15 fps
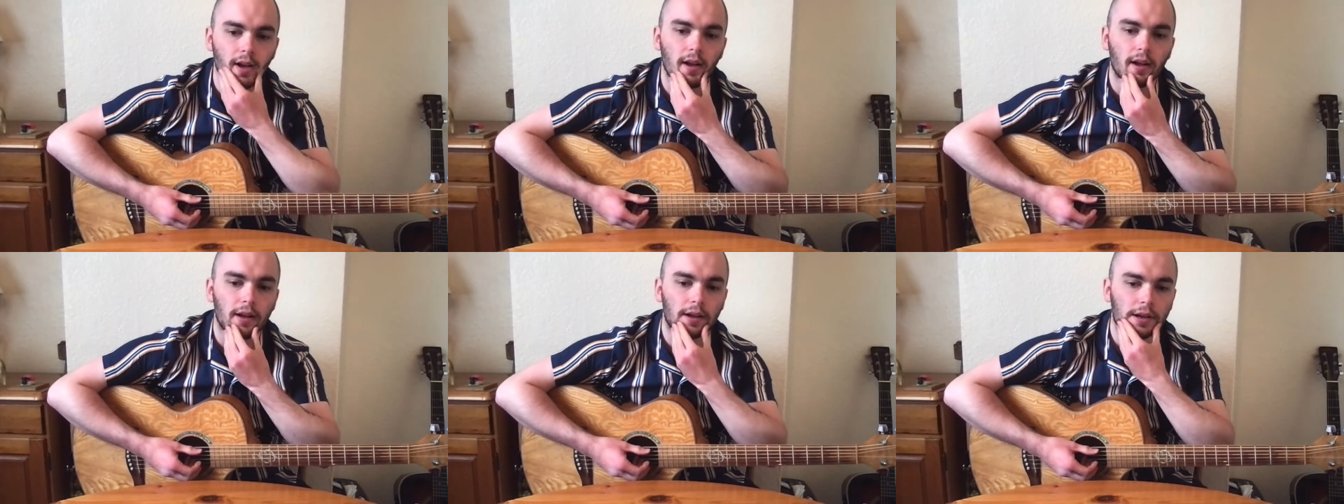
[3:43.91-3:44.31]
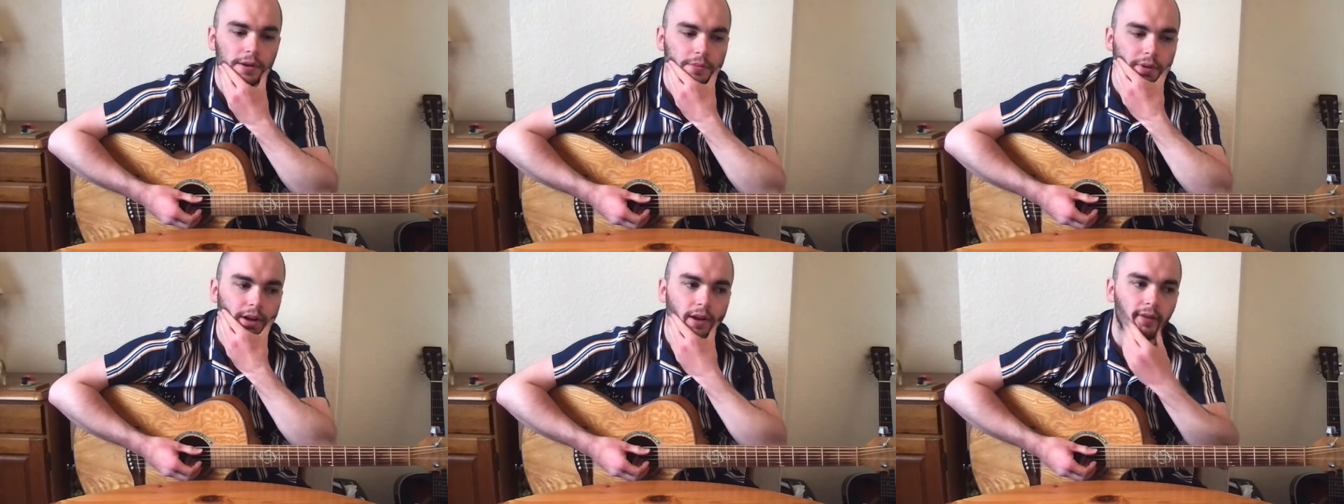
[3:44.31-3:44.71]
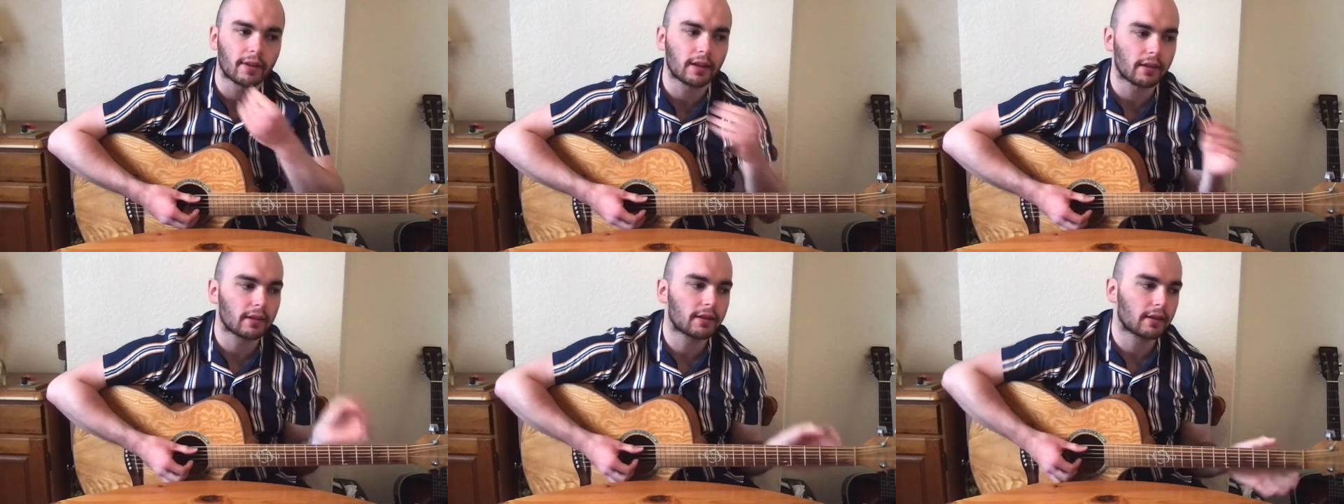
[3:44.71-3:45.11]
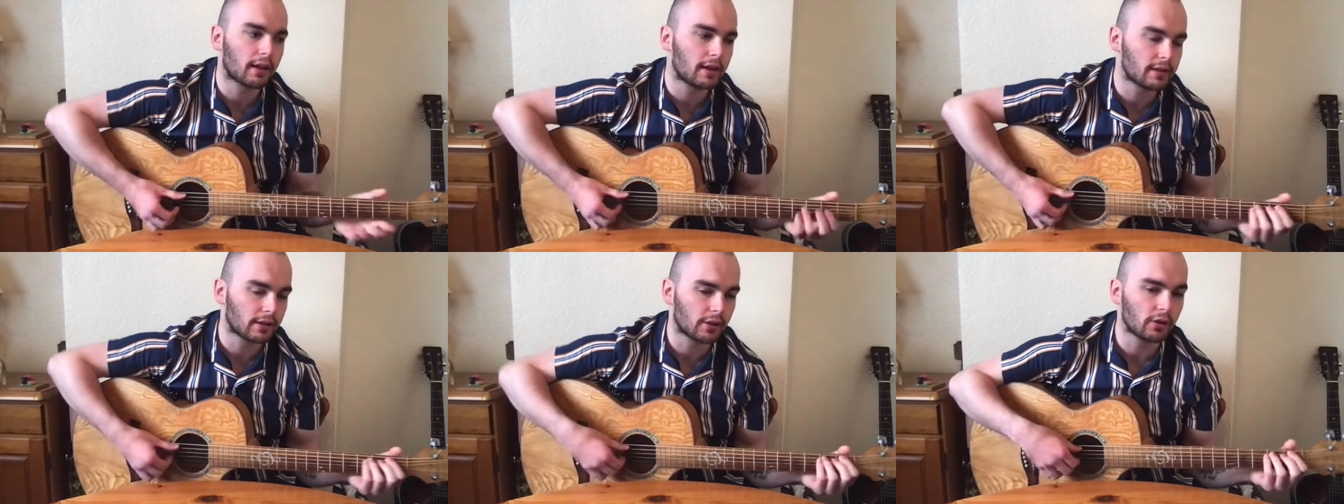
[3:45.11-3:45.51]
and I think
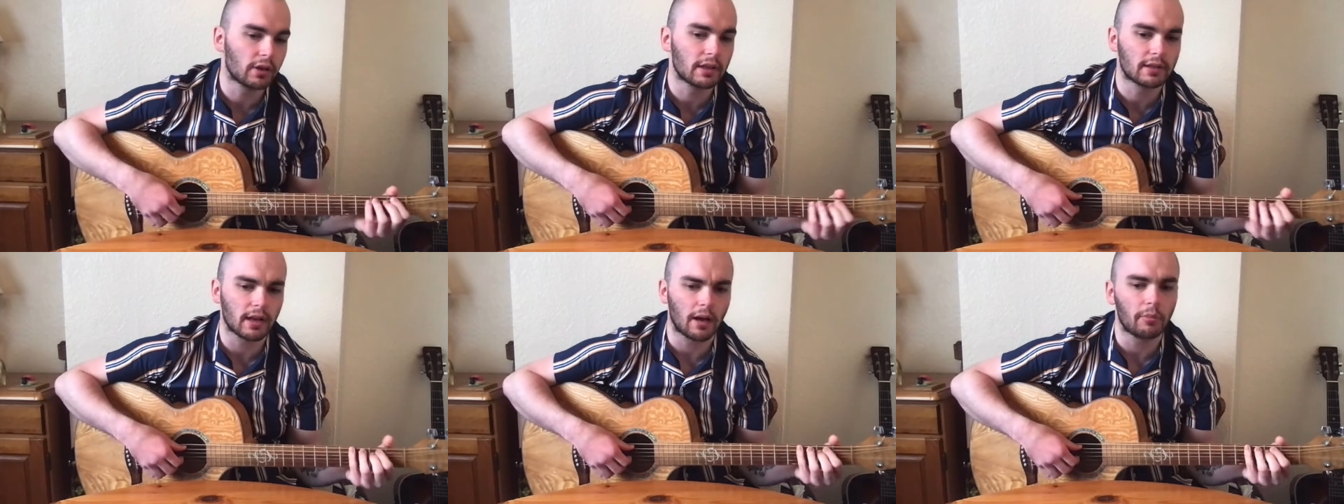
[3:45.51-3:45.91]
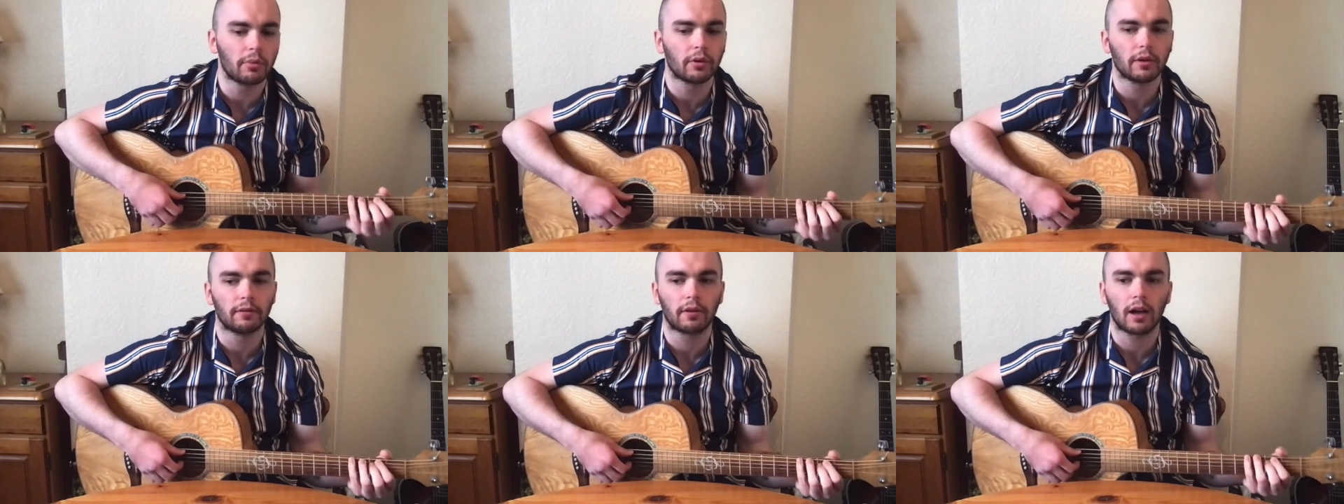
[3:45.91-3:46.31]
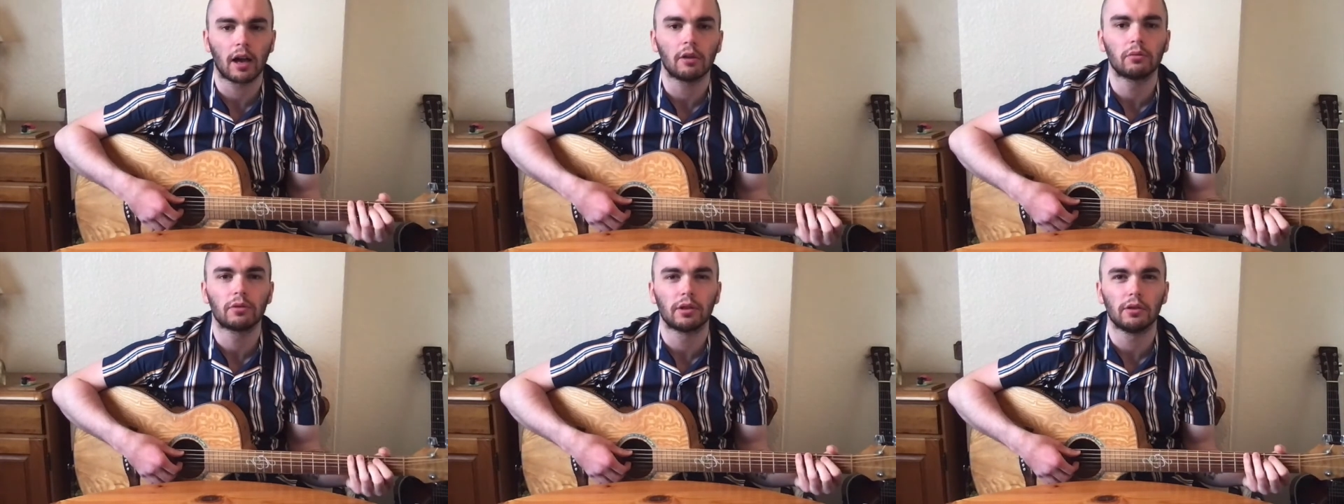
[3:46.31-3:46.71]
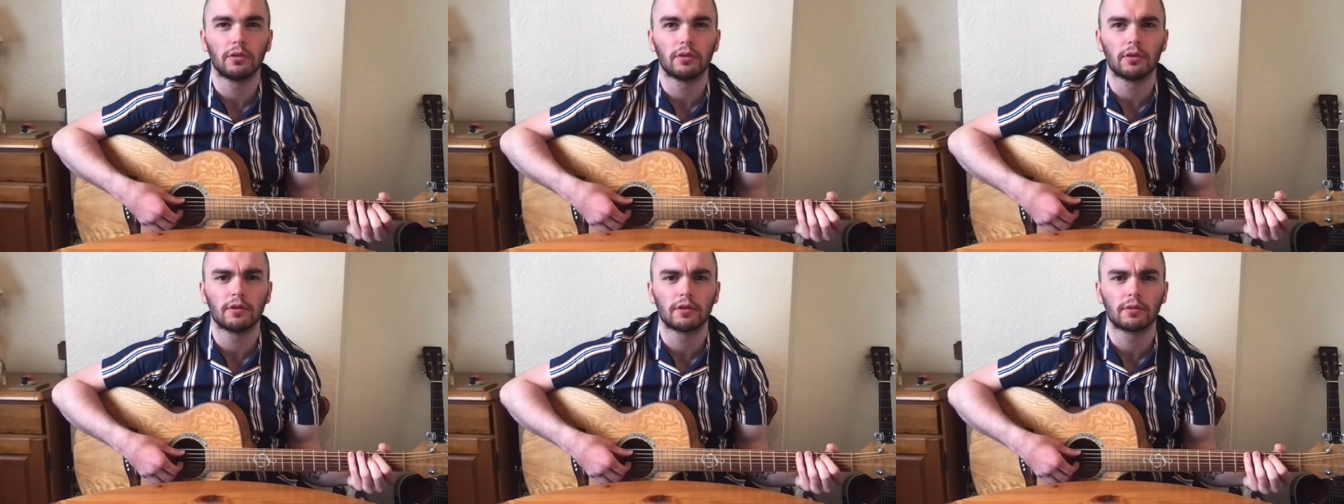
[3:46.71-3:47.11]
it's a good example of how to
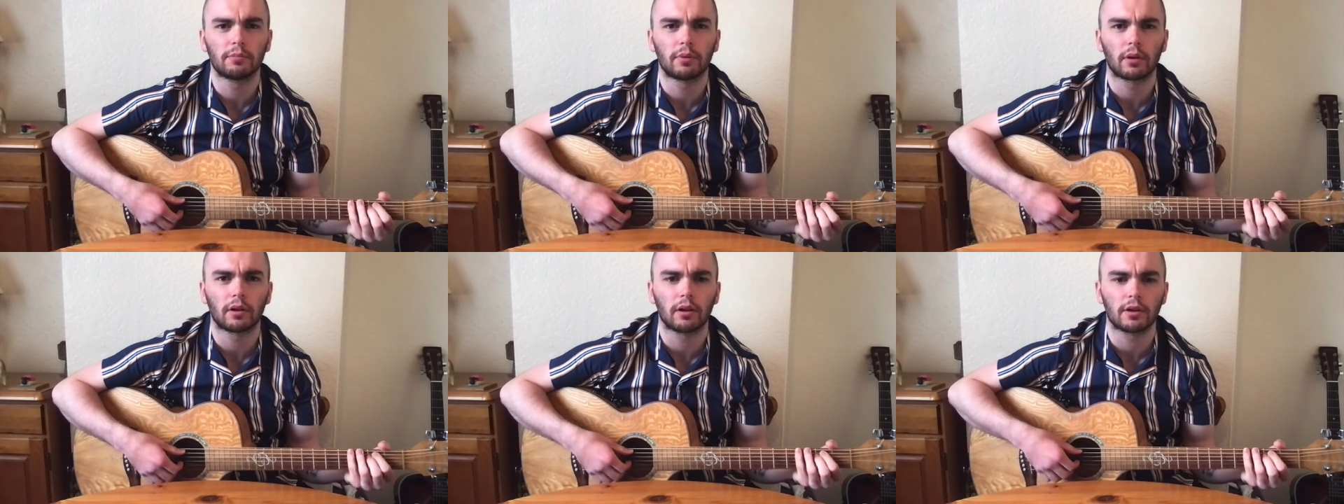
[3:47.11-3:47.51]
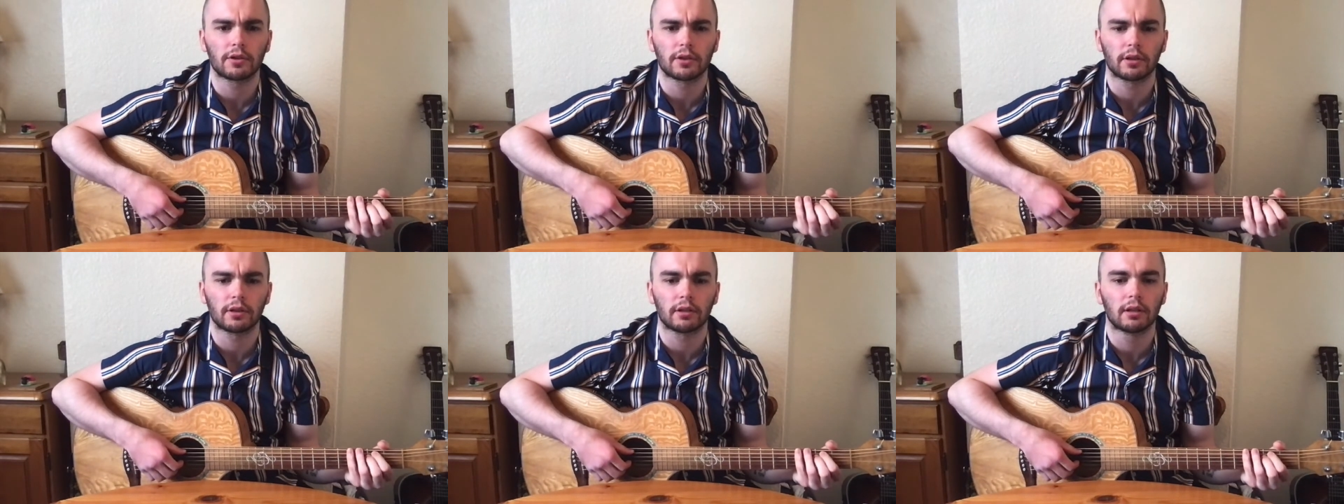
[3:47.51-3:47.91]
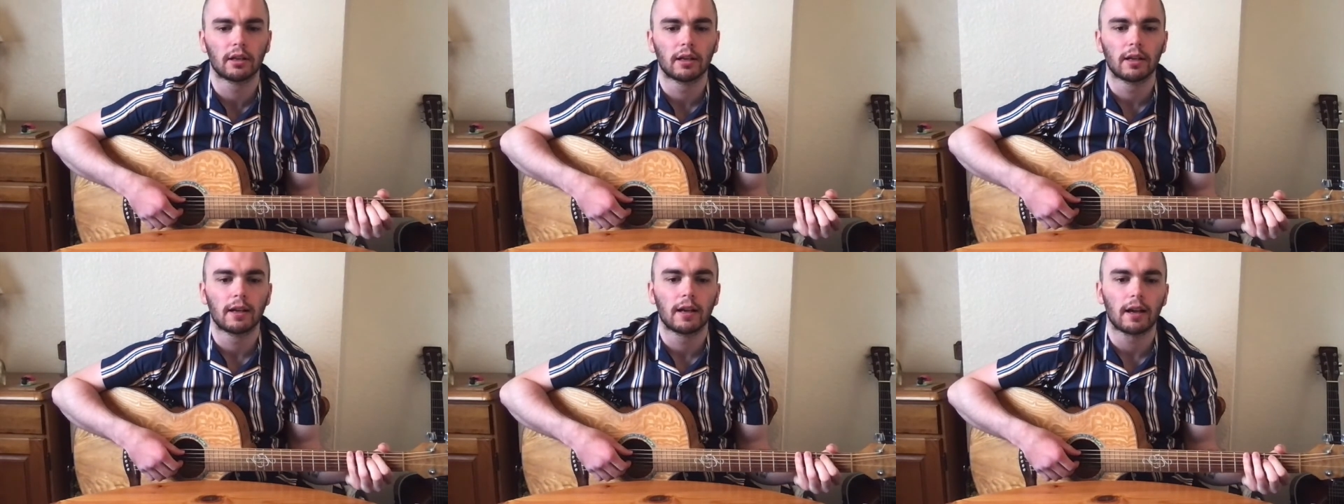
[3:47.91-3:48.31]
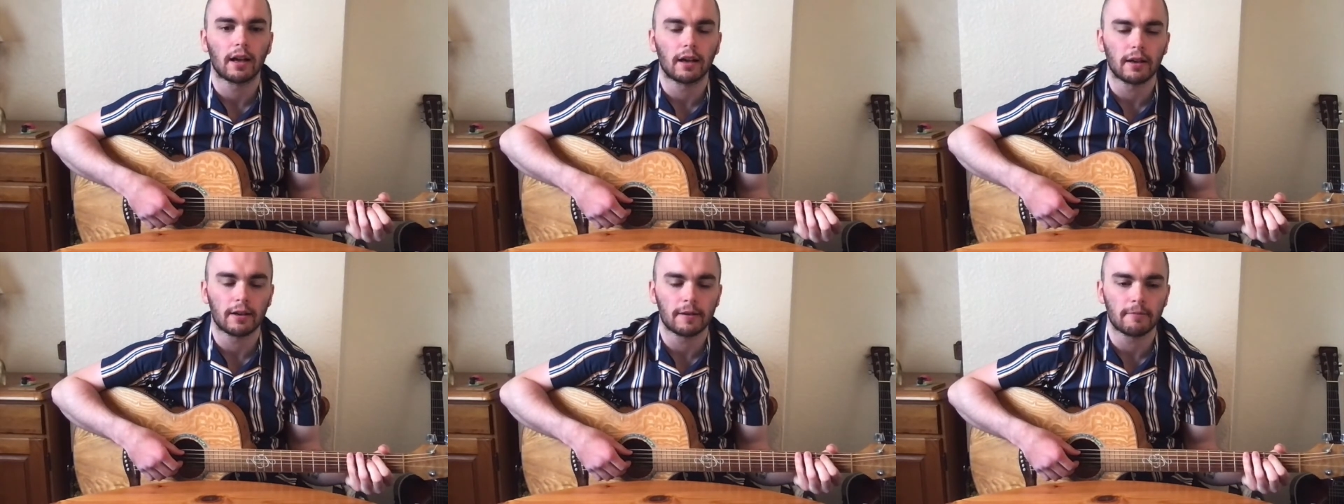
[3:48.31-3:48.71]
use percussion
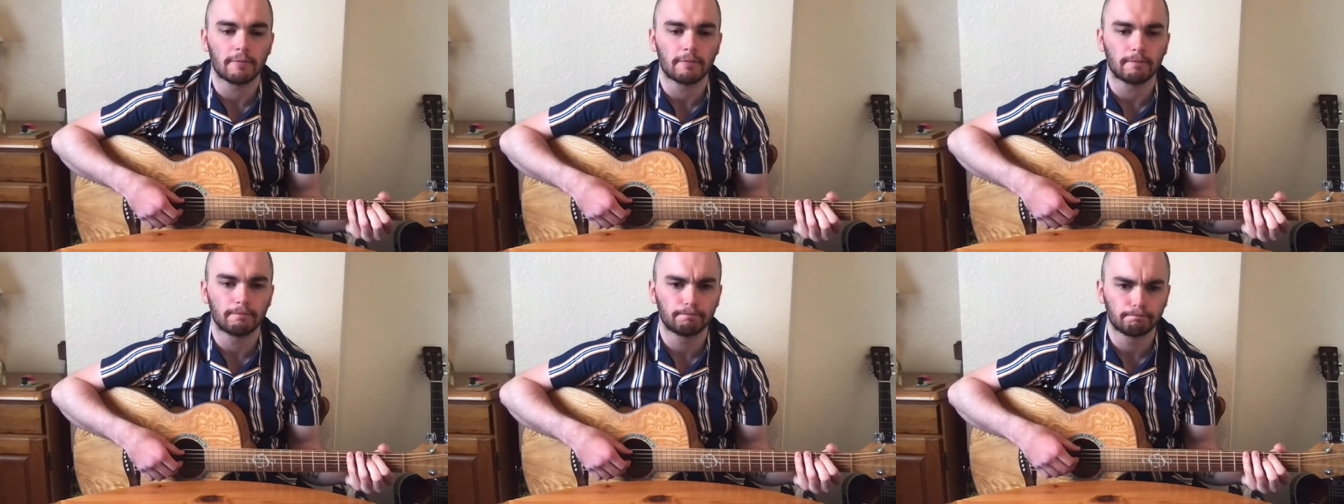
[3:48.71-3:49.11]
in